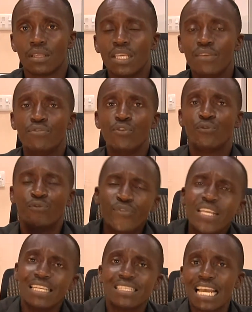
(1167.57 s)
If you
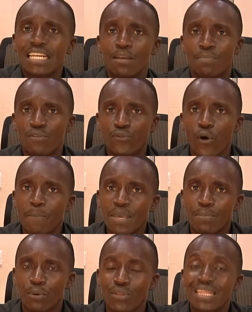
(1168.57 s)
fear studying before
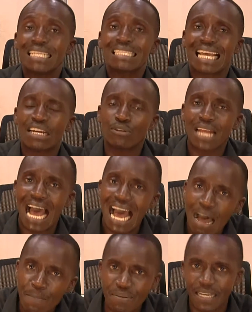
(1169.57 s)
people, this cannot
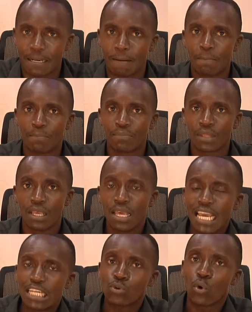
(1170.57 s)
happen.
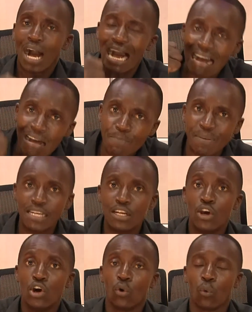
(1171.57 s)
It will
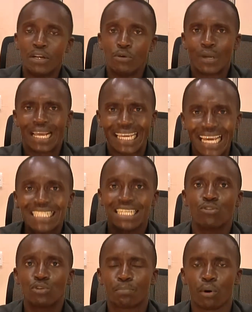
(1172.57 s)
happen when you get
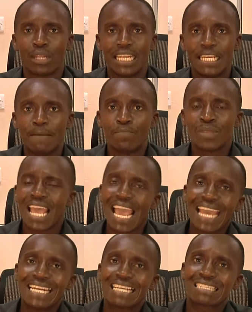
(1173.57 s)
out boldly
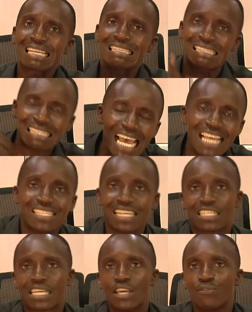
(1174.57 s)
and exercise
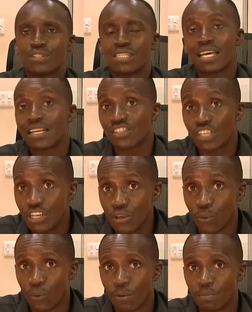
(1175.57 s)
that gift that is in
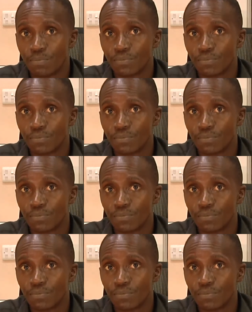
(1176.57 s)
you.